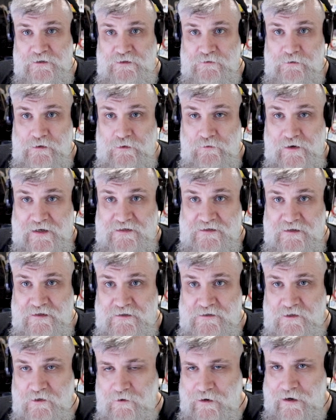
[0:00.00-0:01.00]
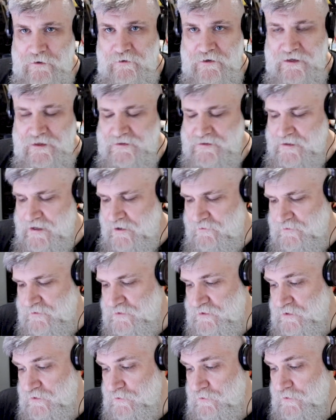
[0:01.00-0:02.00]
was requested, so I will get to that one
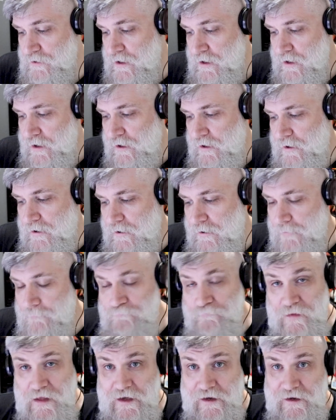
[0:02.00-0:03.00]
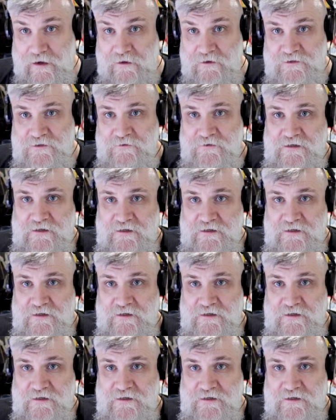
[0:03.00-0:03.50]
soon. And I also